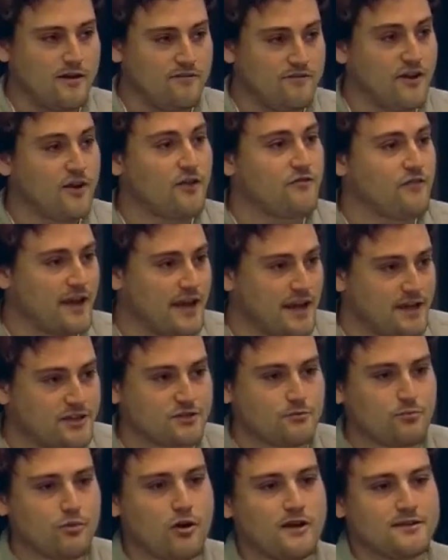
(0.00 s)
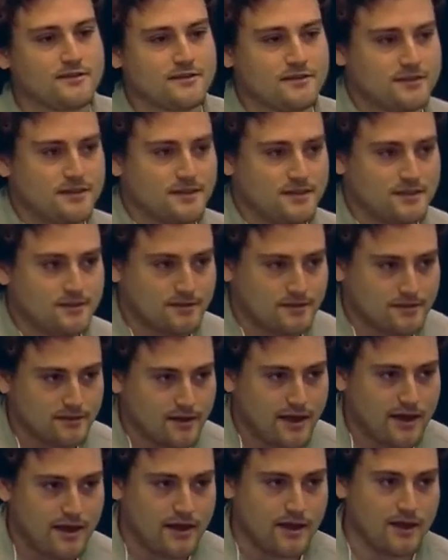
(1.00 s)
verification processes
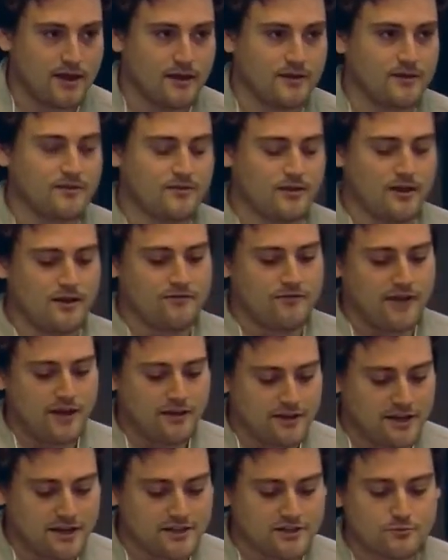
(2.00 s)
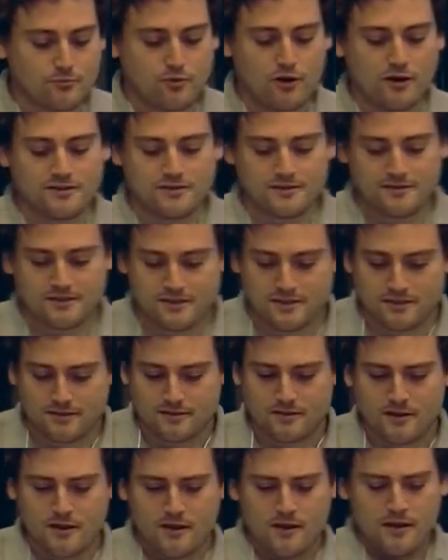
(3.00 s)
and validation
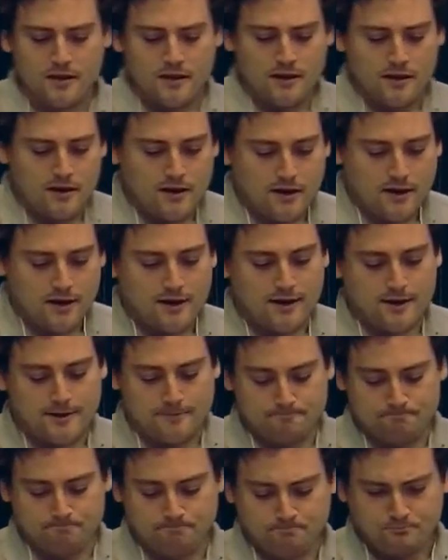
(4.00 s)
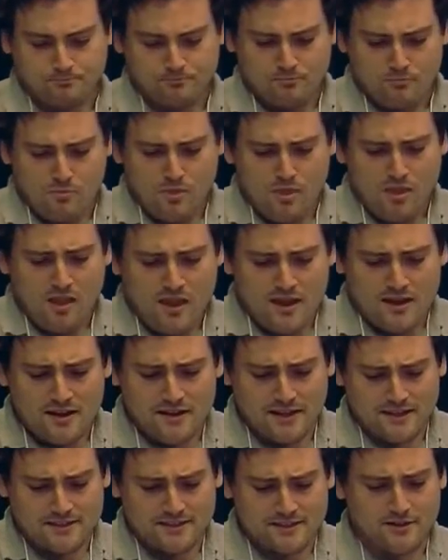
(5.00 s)
processes. And I'd
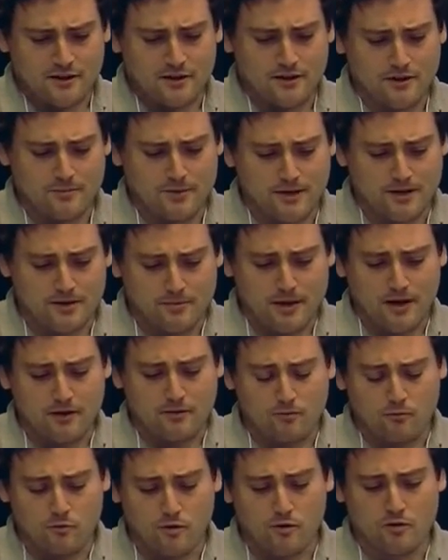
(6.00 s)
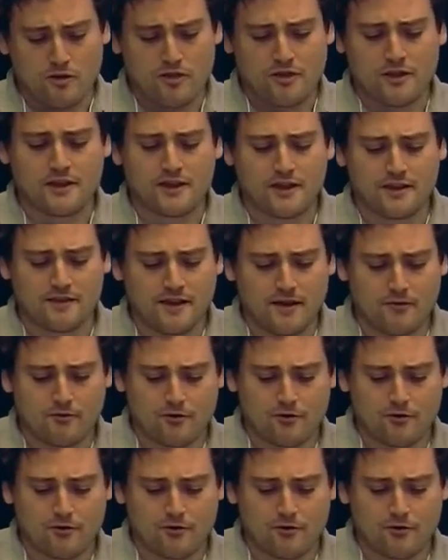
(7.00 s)
like to talk a bit about what we're thinking in that